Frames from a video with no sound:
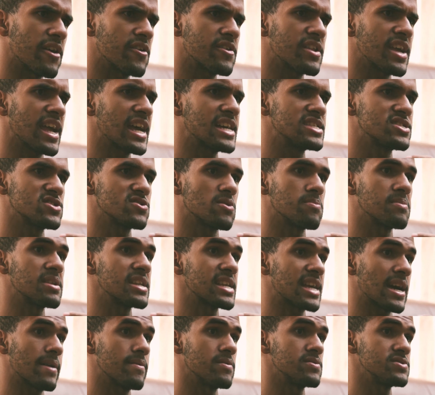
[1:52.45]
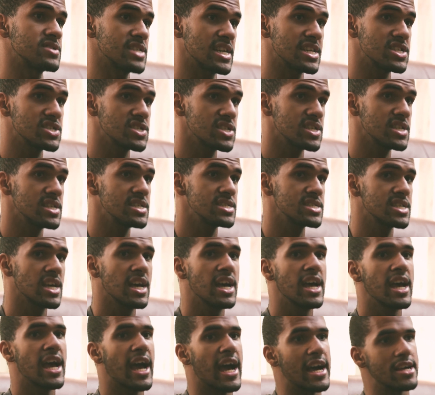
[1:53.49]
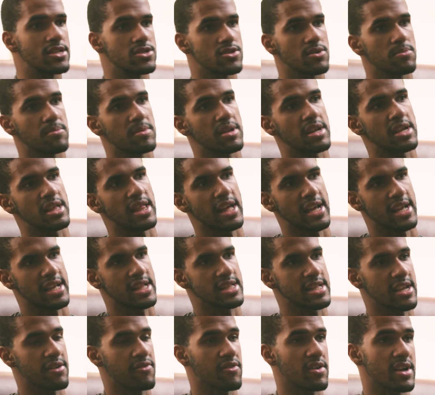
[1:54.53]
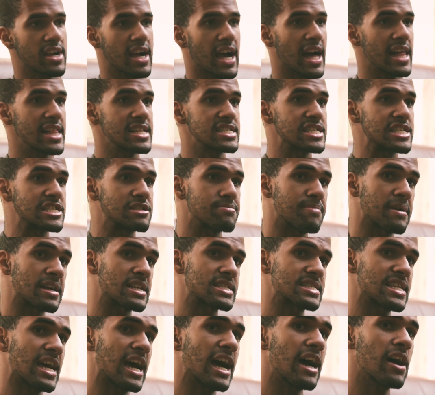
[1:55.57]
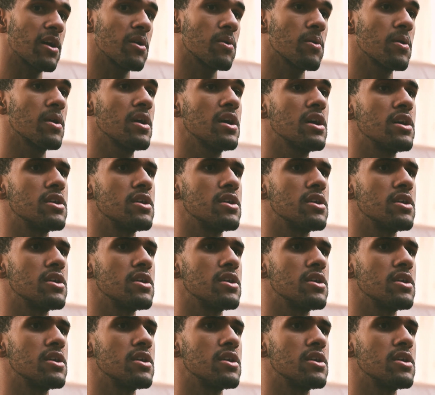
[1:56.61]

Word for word: I already had so many conversations, had so many like different colleges picked out,